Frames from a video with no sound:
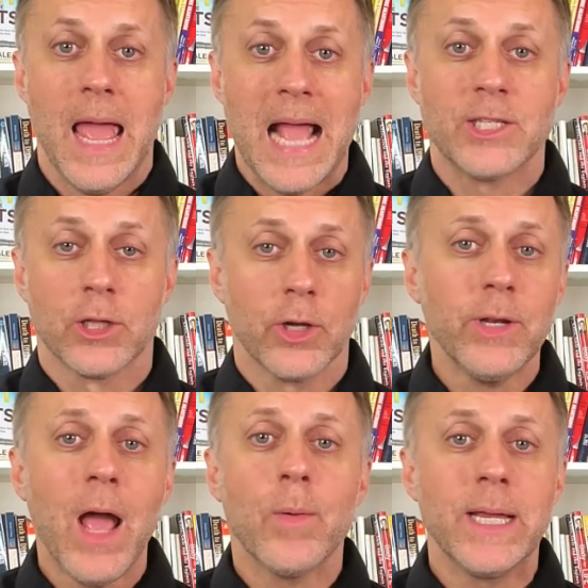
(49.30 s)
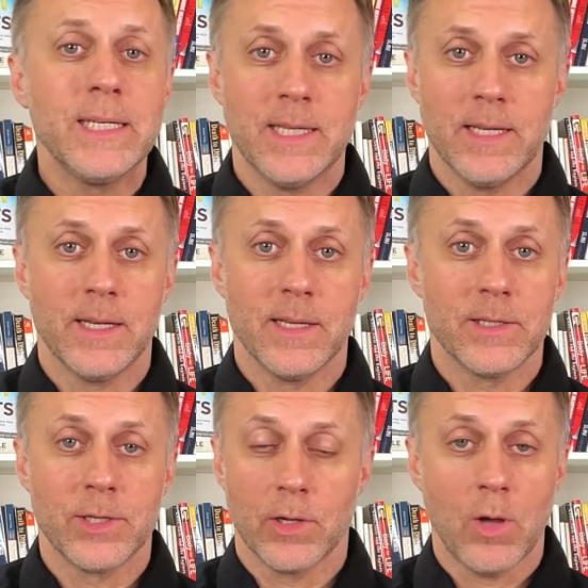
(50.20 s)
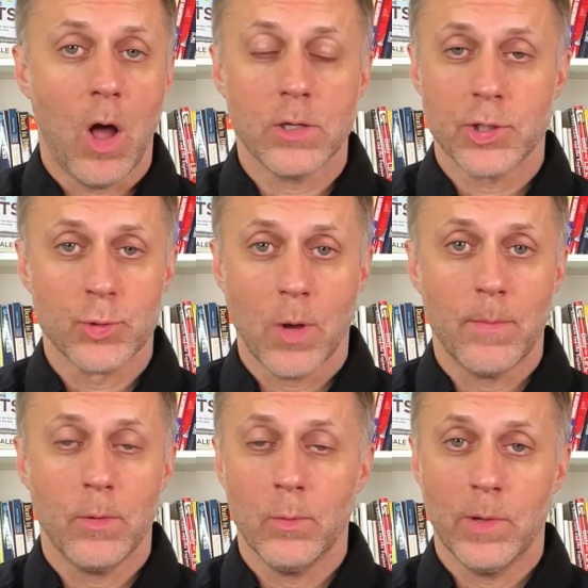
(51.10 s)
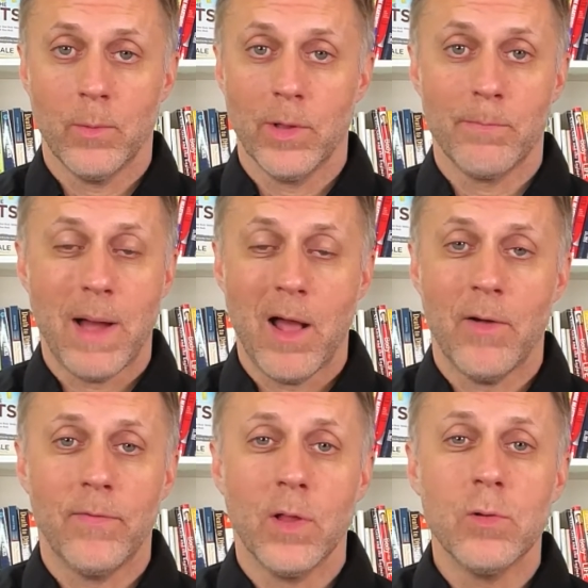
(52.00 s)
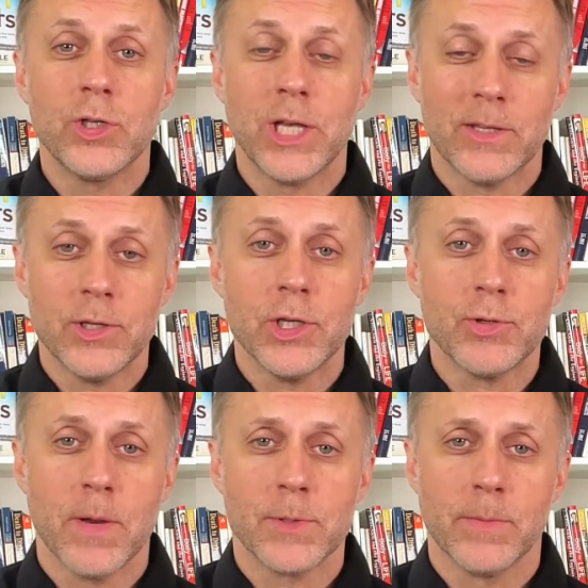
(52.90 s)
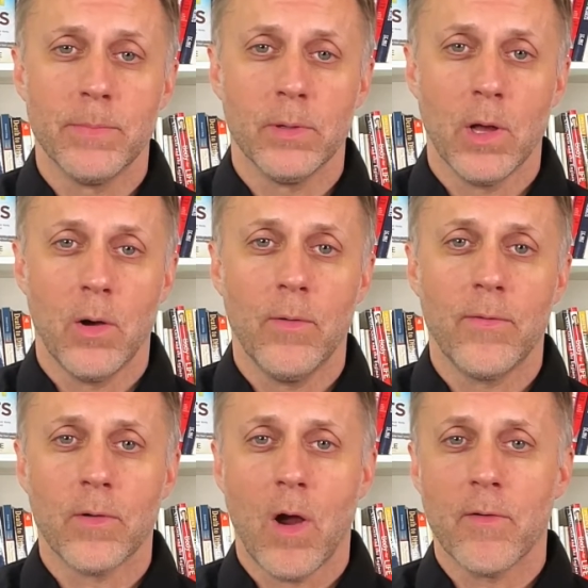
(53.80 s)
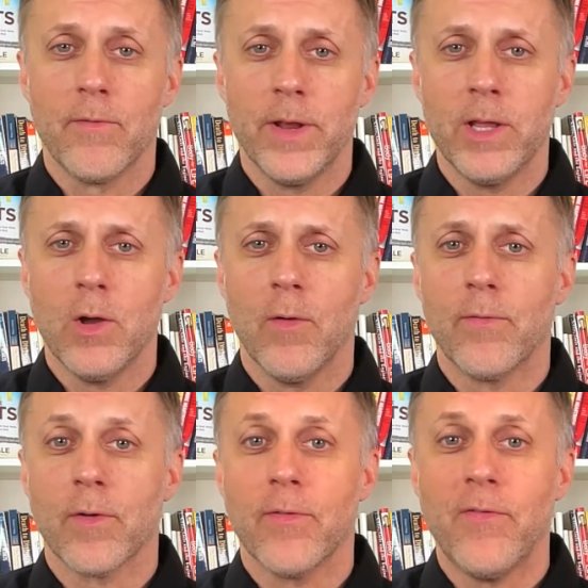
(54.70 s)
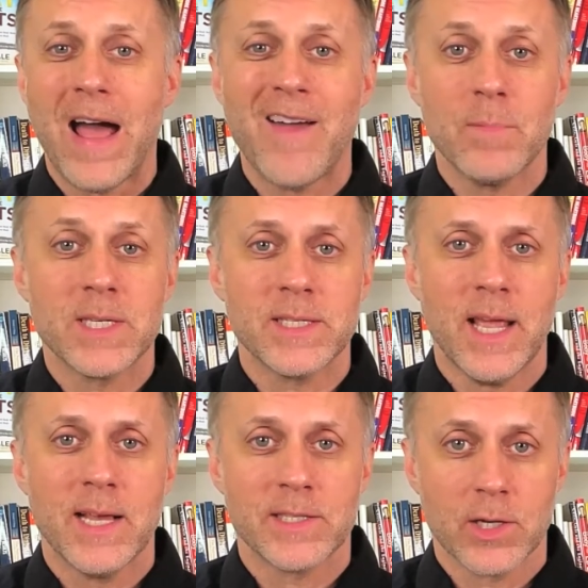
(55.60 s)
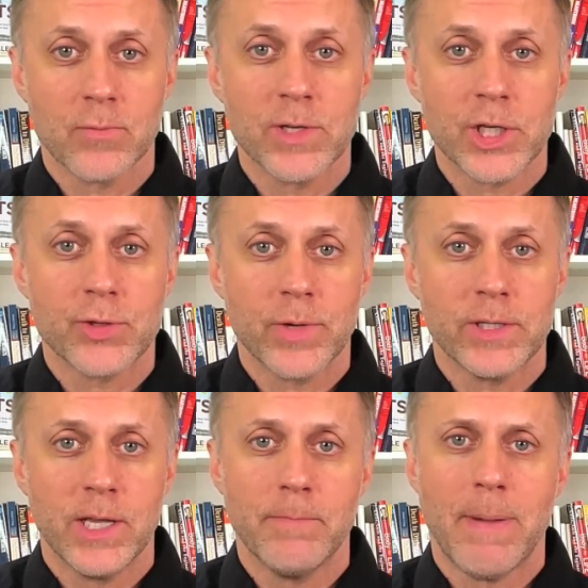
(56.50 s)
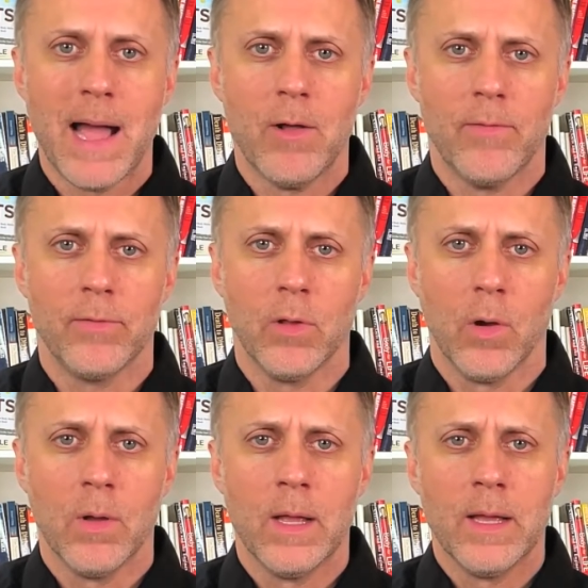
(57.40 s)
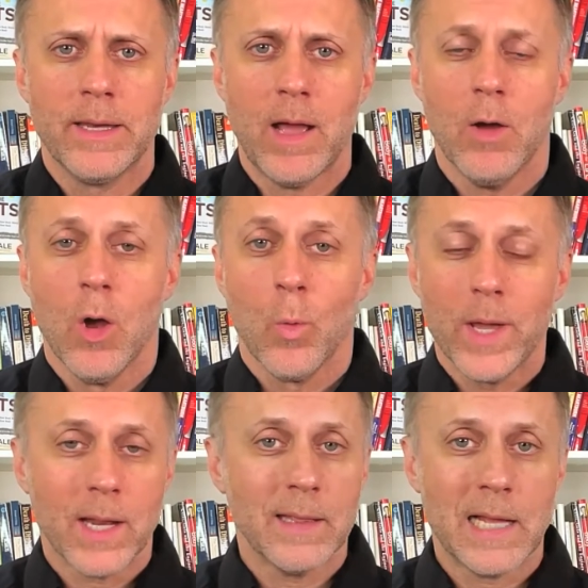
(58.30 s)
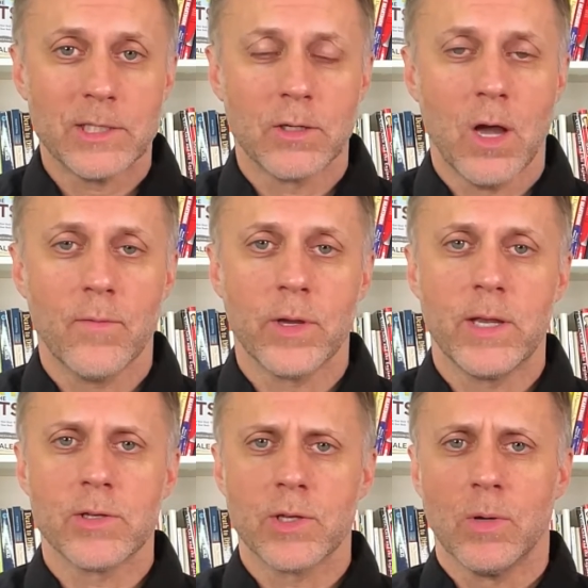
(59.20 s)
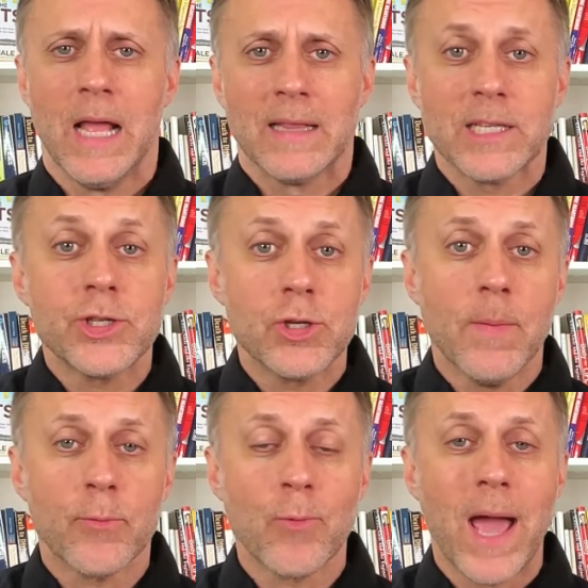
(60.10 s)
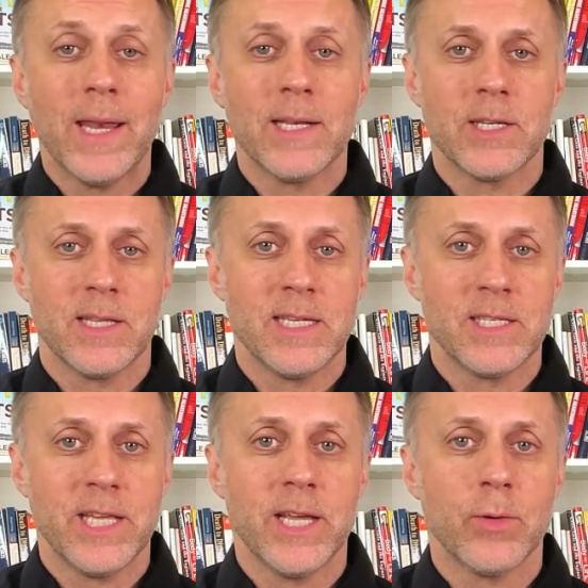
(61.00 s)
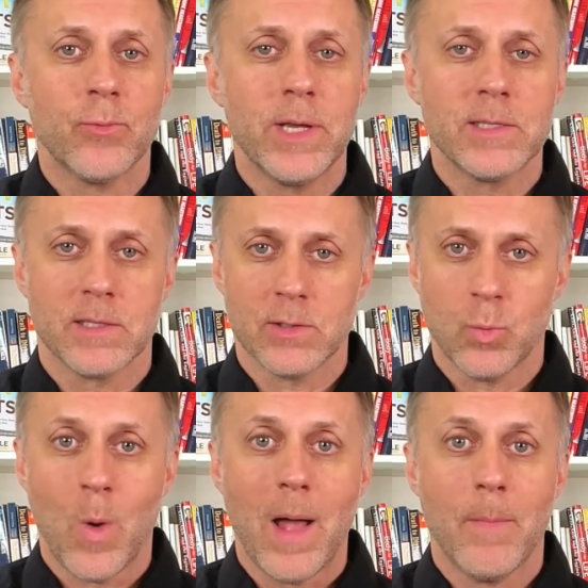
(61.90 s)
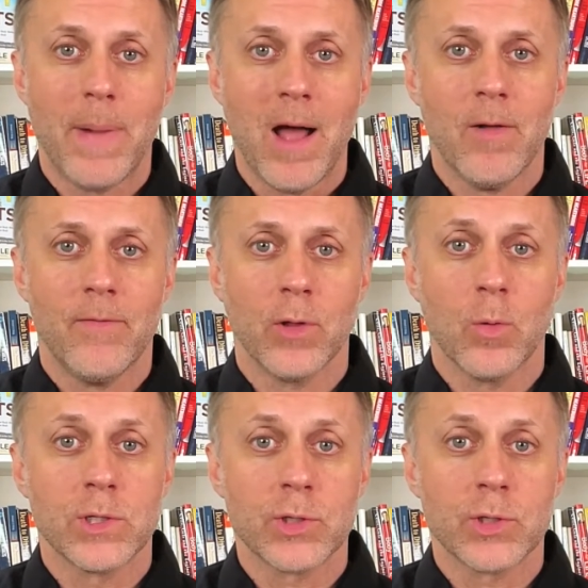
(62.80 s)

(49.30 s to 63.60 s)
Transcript: And to learn how easy it is to cause trouble with, with, flow, check the description below for our video for five mistakes that are restricting bile flow. Now, we got a lot to cover here, so let's jump right into these 10 reasons why bile flow is